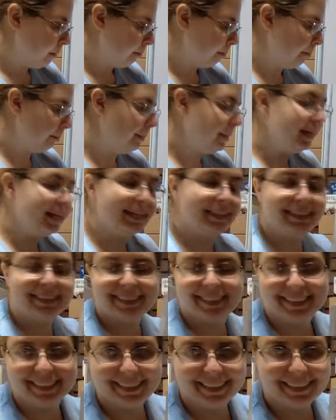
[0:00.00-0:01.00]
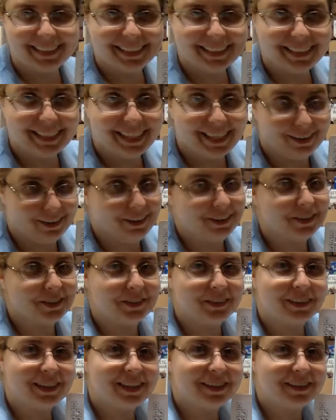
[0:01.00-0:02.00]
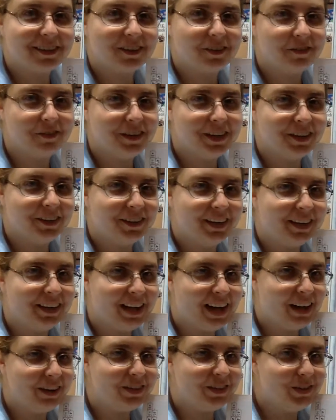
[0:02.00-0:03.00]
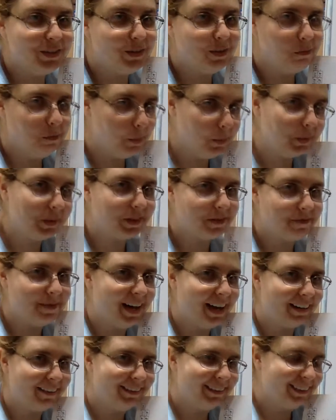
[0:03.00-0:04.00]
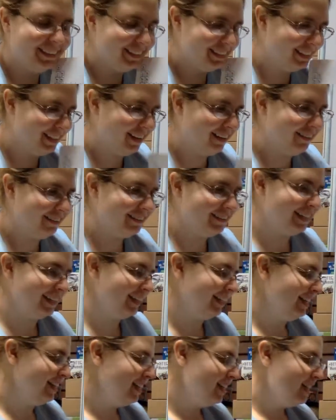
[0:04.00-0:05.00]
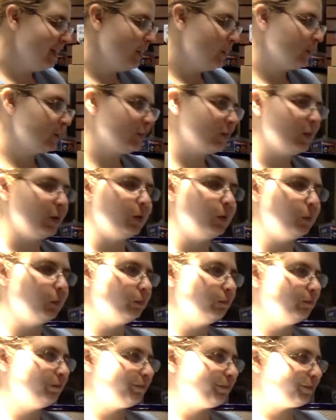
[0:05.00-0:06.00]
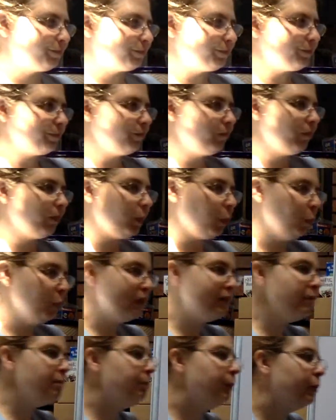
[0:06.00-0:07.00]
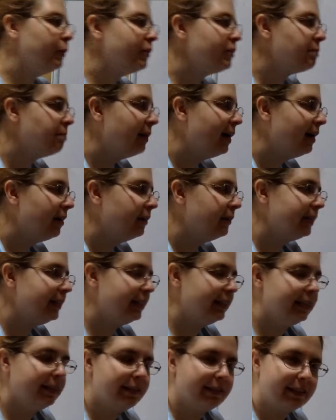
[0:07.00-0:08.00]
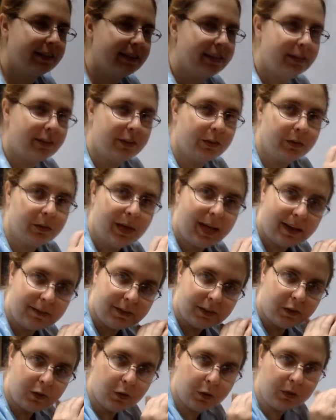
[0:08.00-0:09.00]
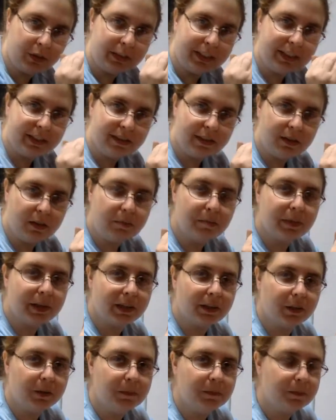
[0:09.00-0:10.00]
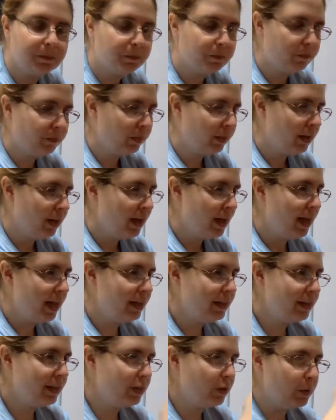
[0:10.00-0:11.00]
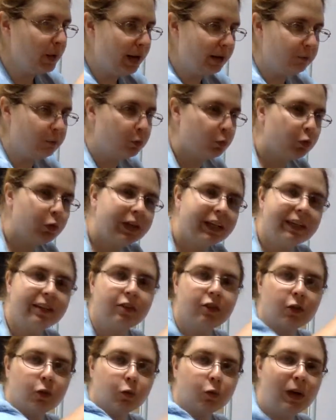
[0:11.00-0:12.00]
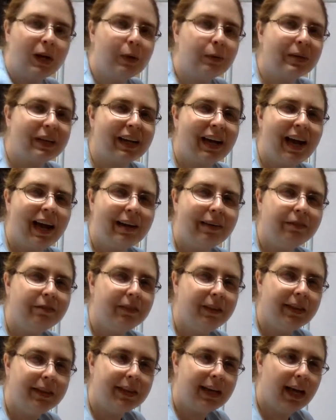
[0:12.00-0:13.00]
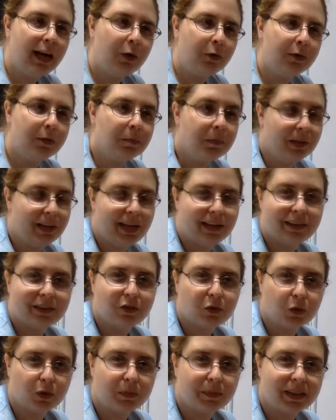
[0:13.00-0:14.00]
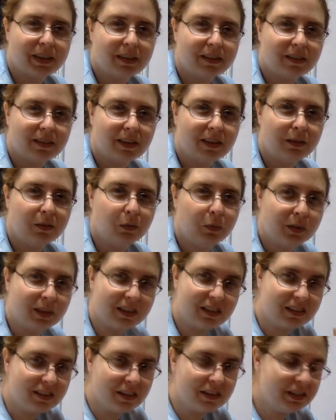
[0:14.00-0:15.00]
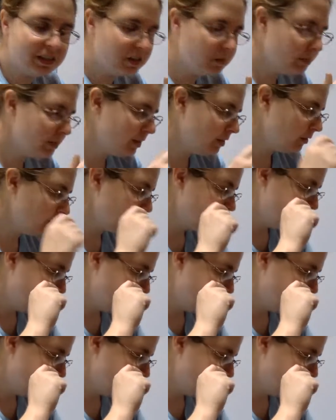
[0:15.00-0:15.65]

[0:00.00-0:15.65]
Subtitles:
But it also lets us figure out how to do the Bohr's model. All right. So what the Bohr's model is you have the nucleus in the middle, and then you have rings around it, kind of like how the planets orbit the sun, with the sun in the middle.